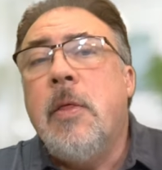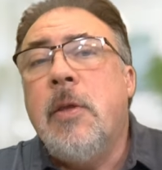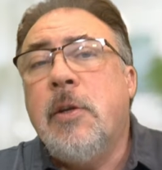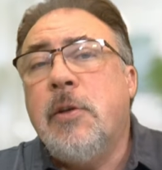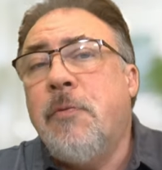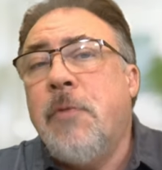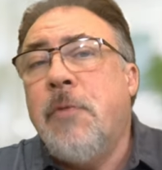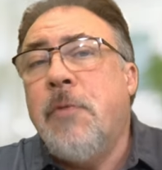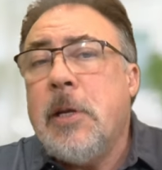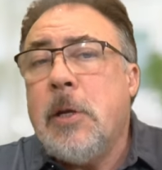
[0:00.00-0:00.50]

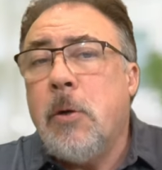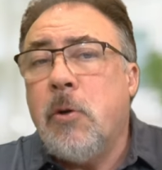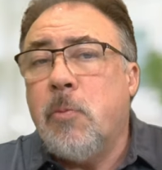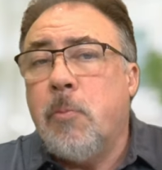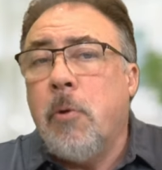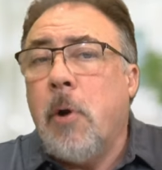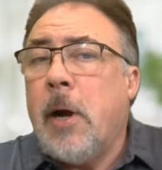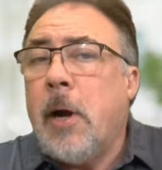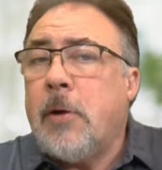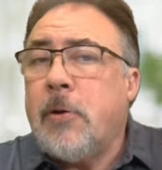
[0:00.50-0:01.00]
This video is
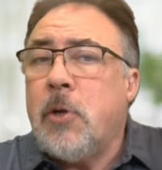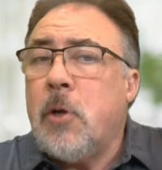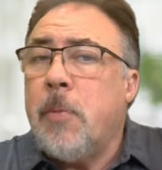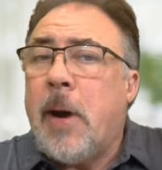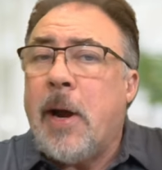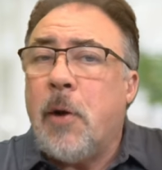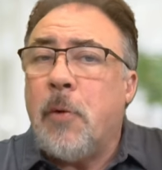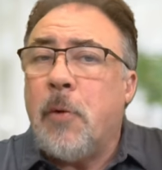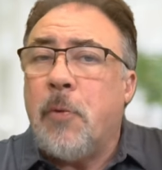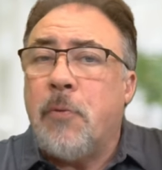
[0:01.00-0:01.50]
brought to you
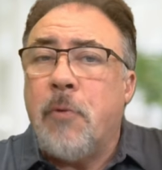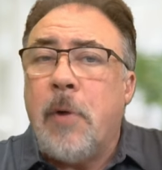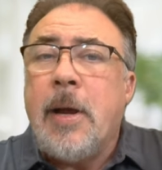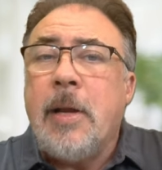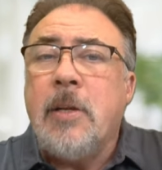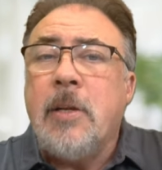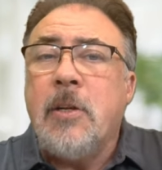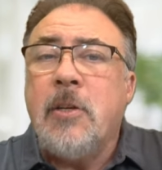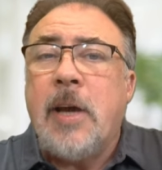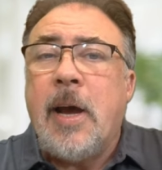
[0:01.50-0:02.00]
by our
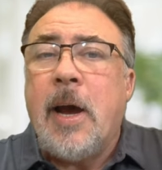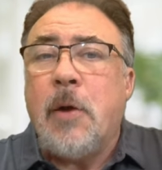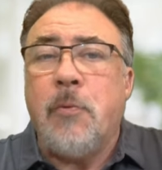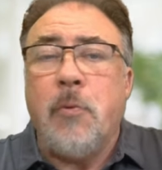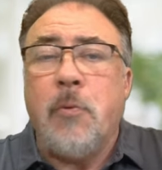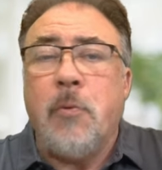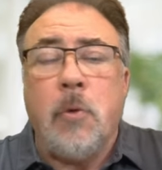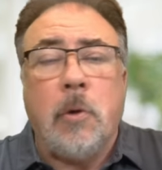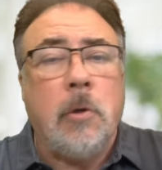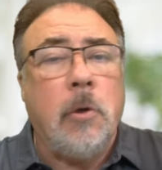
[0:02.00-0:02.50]
friends
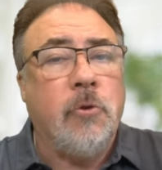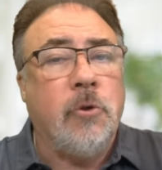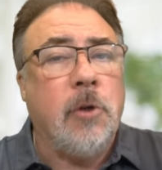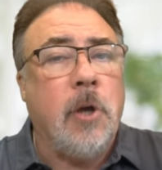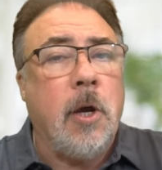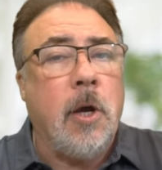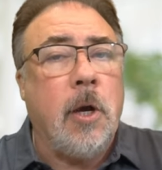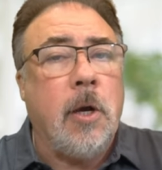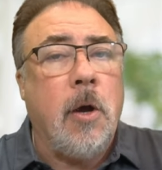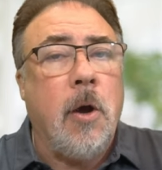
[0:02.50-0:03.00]
at
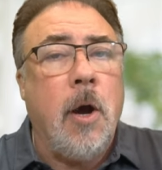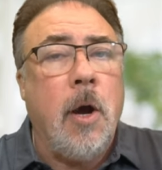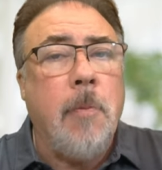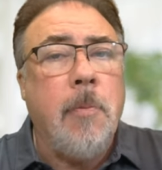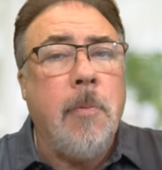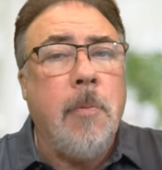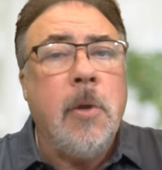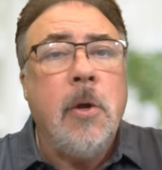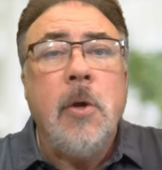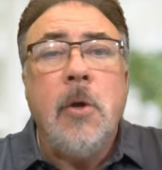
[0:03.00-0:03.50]

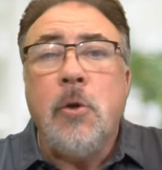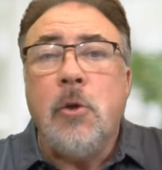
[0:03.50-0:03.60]
foreclosure.com.